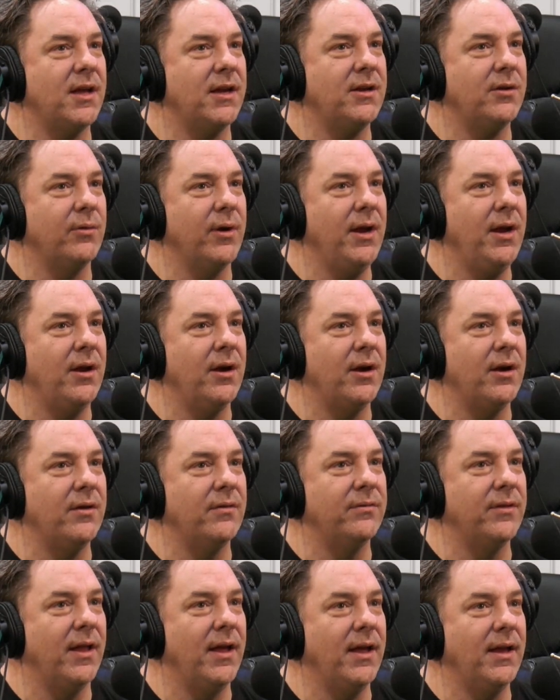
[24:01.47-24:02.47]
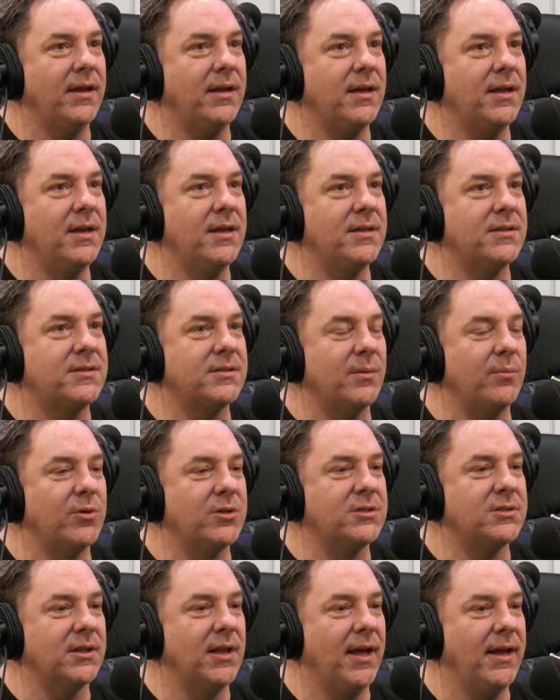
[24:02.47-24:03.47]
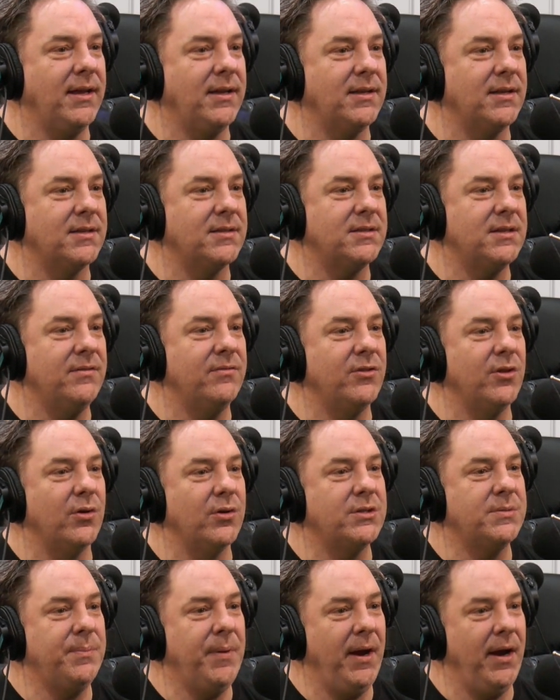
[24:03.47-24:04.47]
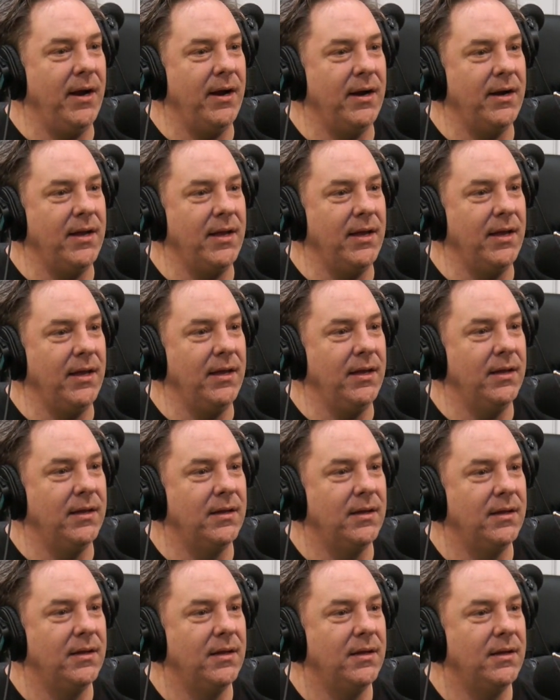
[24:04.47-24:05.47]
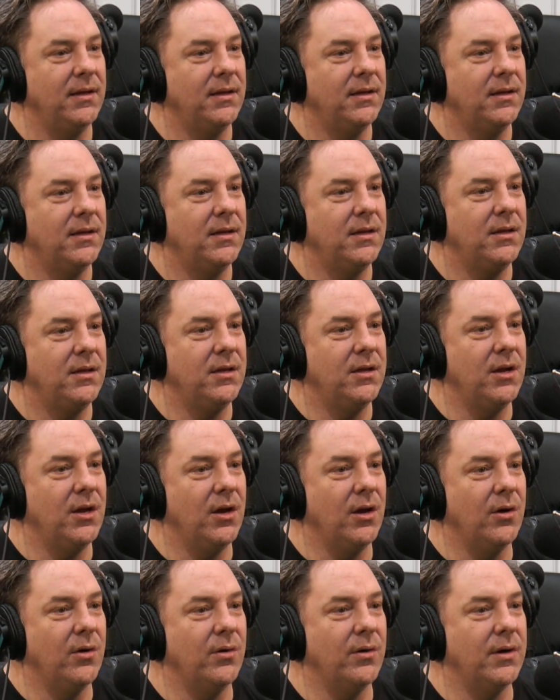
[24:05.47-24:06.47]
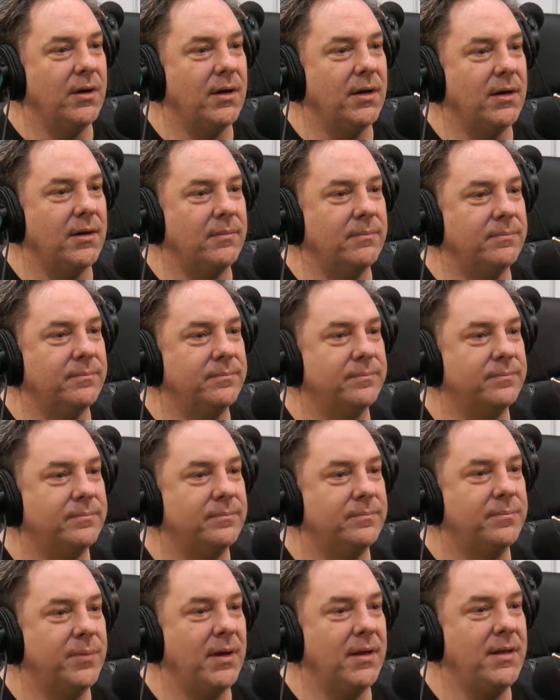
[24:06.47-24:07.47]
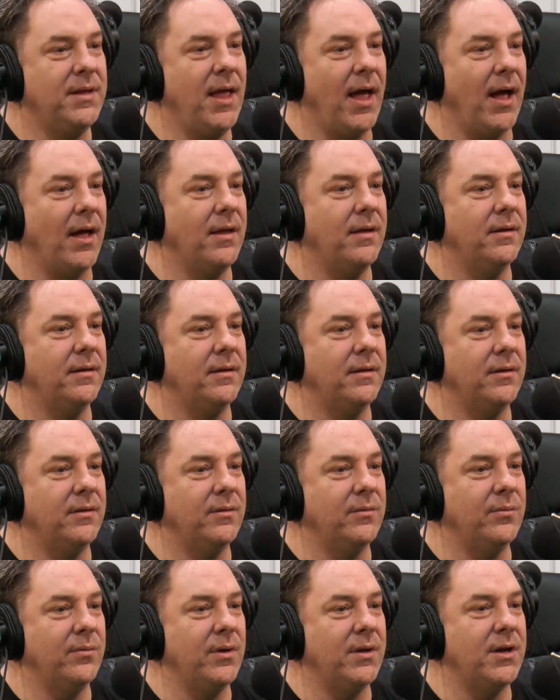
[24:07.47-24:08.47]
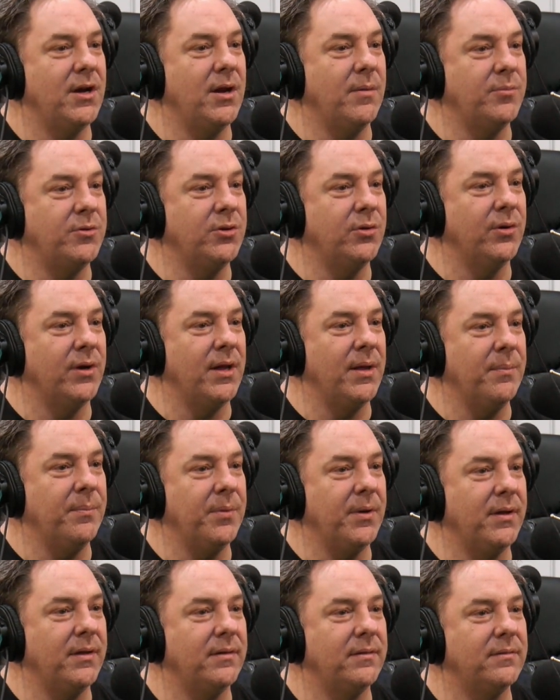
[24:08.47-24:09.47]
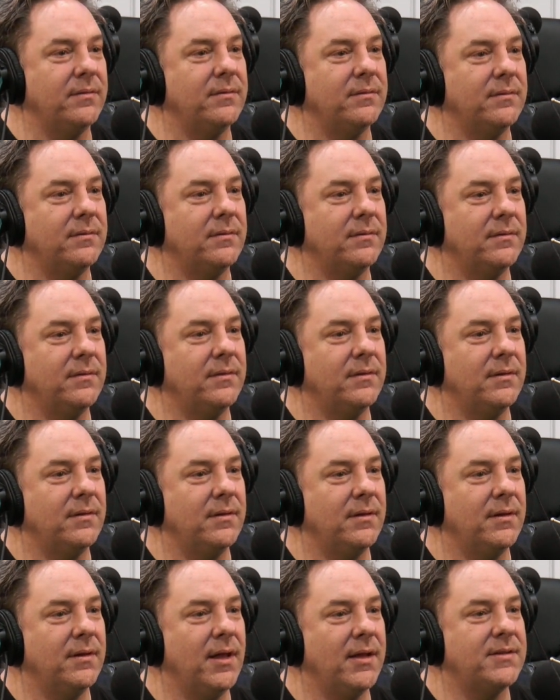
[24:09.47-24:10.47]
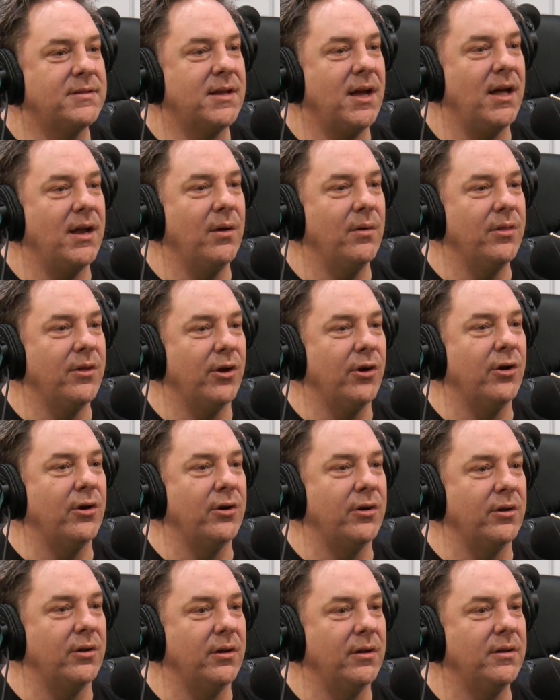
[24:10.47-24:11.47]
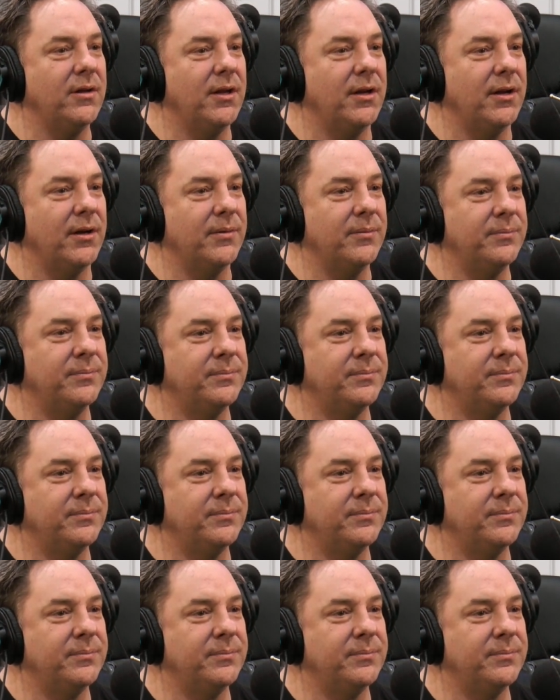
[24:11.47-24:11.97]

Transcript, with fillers: gray area of like it is someone's likeness even though it's parody yeah you know um but yeah we ended up doing it but yeah, well, that's kind of the hurdle, you know.